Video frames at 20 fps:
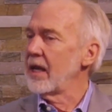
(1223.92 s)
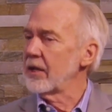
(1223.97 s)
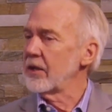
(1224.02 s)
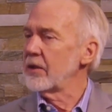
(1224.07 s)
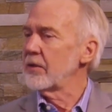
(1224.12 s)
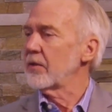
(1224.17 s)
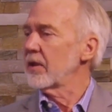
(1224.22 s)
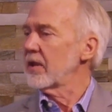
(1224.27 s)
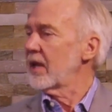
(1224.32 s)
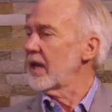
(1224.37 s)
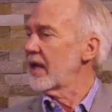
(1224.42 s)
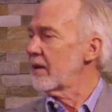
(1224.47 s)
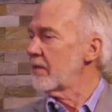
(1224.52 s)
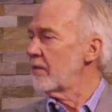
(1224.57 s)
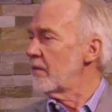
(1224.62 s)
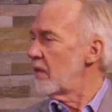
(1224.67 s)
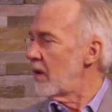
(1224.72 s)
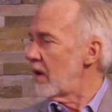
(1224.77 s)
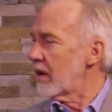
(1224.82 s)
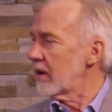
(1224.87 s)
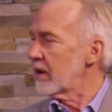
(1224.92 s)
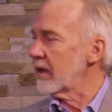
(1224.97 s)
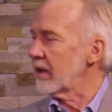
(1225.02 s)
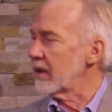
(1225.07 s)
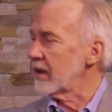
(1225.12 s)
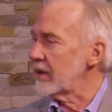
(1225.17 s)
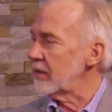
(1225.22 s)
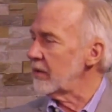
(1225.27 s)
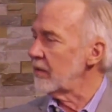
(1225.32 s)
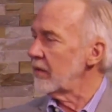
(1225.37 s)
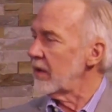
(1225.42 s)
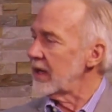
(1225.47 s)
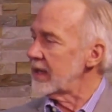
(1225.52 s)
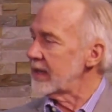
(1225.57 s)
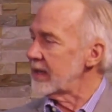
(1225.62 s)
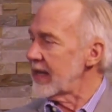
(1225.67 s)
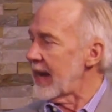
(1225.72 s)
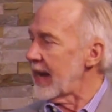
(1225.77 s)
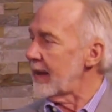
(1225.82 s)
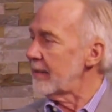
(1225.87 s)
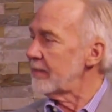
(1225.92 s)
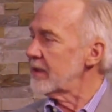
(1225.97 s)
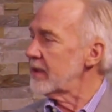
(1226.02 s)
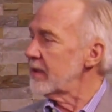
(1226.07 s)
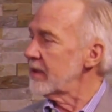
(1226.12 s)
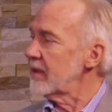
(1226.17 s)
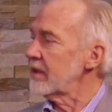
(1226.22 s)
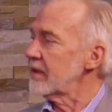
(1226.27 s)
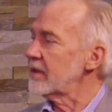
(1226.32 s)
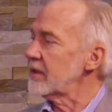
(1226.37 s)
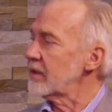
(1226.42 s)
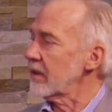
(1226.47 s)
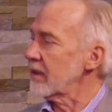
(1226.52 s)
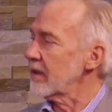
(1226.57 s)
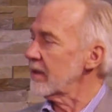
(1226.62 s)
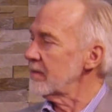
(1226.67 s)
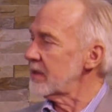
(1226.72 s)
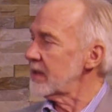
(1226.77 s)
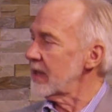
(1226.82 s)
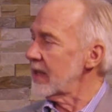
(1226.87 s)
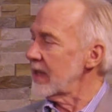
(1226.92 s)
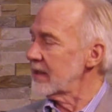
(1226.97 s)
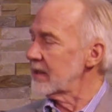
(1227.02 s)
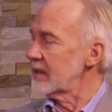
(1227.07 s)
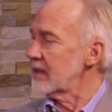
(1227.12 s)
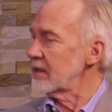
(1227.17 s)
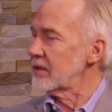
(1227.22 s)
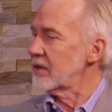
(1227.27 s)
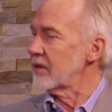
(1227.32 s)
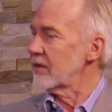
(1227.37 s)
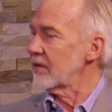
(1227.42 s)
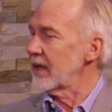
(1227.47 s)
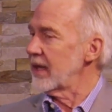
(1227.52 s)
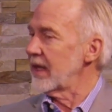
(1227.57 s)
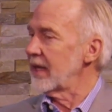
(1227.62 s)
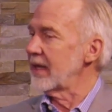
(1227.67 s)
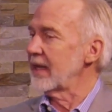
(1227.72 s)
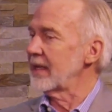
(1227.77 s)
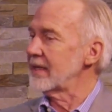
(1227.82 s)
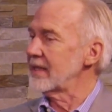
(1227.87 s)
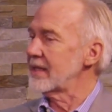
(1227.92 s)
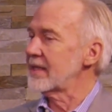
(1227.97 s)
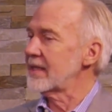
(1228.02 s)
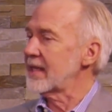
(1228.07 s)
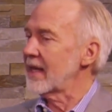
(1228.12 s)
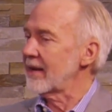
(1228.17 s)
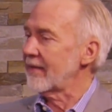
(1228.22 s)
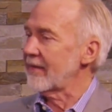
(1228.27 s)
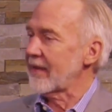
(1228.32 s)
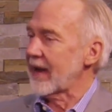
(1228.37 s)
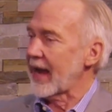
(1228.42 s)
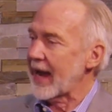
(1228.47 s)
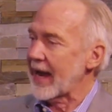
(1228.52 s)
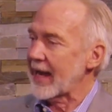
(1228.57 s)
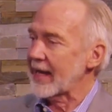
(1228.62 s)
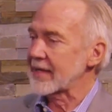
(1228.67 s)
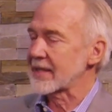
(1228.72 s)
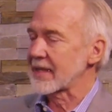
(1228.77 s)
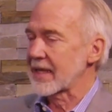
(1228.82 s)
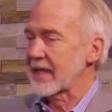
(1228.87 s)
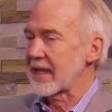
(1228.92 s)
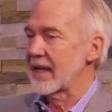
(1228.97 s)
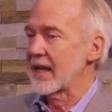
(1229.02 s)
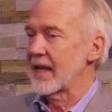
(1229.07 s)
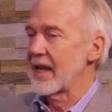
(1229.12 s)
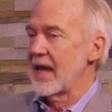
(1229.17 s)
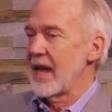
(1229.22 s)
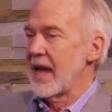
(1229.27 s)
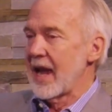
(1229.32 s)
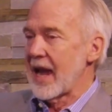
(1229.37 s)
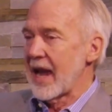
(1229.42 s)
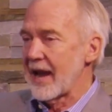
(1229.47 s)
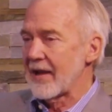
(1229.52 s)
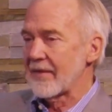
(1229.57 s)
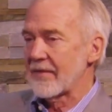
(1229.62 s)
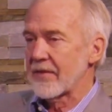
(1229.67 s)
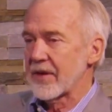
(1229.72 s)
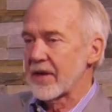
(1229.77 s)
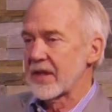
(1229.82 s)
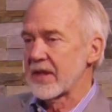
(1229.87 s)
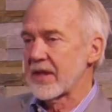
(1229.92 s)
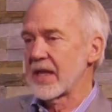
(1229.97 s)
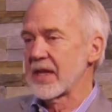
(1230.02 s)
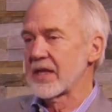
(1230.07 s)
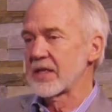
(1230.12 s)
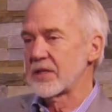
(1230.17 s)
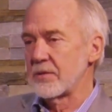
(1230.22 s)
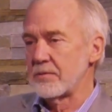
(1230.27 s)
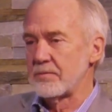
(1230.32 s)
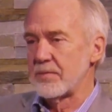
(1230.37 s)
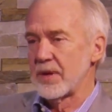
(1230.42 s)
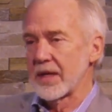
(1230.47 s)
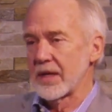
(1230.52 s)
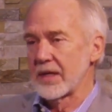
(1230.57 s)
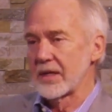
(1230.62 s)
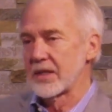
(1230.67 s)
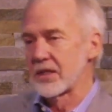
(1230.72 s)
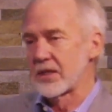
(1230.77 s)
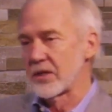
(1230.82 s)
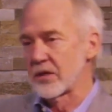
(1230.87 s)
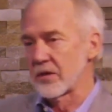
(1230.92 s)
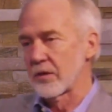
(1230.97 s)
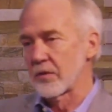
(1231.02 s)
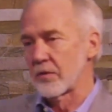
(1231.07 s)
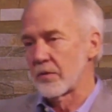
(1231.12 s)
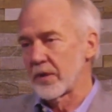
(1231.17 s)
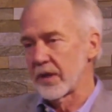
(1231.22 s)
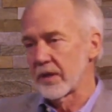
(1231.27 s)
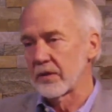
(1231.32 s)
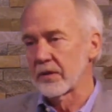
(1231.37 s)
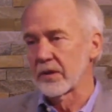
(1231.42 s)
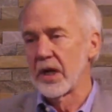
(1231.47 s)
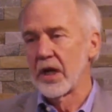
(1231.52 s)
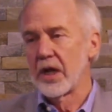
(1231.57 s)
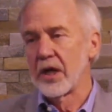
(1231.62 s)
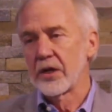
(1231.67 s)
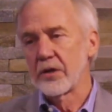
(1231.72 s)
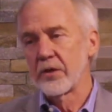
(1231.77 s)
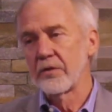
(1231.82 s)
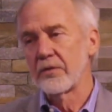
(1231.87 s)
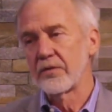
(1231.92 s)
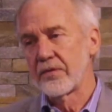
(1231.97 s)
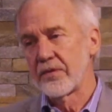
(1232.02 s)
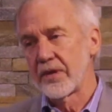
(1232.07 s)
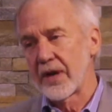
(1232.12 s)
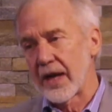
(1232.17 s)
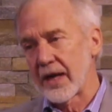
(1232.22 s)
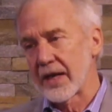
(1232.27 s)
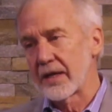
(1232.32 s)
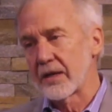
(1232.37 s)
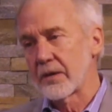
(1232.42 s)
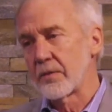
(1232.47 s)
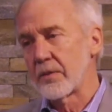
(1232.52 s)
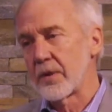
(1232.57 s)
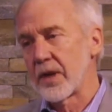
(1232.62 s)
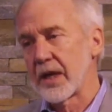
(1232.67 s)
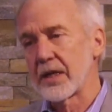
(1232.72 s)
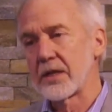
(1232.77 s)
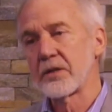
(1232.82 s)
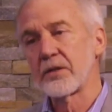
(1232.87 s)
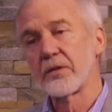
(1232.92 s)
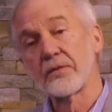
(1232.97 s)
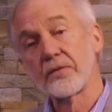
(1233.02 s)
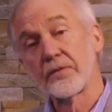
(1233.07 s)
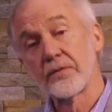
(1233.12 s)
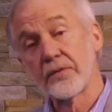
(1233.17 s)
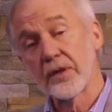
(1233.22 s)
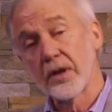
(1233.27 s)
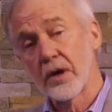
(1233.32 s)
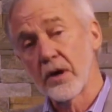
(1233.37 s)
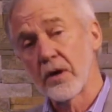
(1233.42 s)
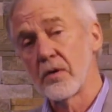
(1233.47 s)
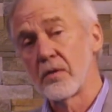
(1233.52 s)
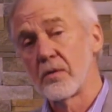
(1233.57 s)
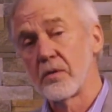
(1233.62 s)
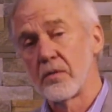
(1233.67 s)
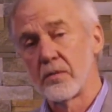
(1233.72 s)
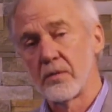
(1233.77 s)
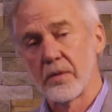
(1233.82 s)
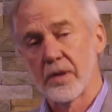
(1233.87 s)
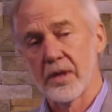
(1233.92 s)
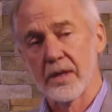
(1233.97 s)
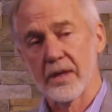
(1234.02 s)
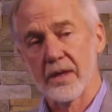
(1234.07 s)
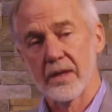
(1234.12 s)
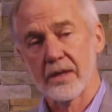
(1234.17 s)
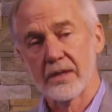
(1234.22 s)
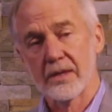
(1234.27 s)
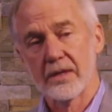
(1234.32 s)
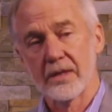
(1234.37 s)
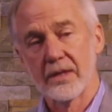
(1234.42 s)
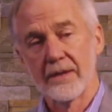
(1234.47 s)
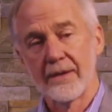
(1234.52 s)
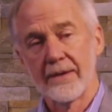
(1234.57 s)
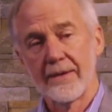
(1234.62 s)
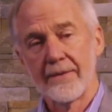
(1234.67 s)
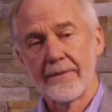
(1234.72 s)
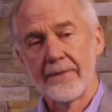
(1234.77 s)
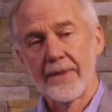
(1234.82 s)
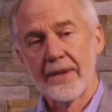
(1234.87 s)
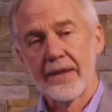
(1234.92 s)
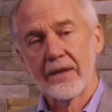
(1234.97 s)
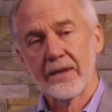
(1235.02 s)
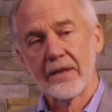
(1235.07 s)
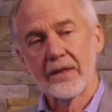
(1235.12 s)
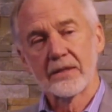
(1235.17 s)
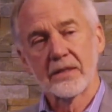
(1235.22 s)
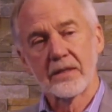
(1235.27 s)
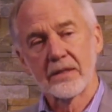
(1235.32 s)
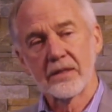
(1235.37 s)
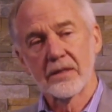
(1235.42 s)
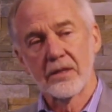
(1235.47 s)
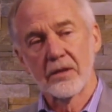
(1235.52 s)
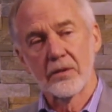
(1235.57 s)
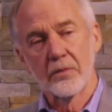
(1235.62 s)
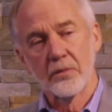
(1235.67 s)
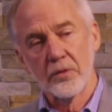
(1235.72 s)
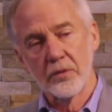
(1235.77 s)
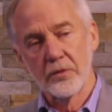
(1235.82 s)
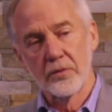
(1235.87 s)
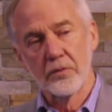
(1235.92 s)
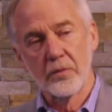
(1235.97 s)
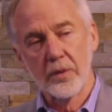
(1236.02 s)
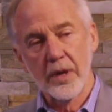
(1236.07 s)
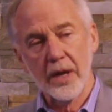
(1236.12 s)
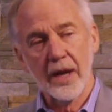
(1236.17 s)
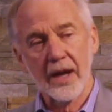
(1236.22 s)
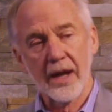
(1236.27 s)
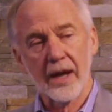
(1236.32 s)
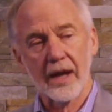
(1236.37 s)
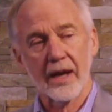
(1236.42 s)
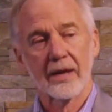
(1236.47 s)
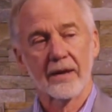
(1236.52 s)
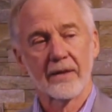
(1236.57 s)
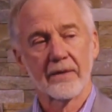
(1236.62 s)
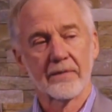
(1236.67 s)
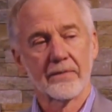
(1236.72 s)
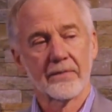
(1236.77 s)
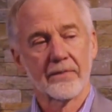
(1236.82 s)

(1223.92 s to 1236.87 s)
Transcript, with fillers: You are like water. You adapt to the circumstances you're in. Instead of asking everything to bend to your will, you find a way to flow with it. This is the Wu Wei.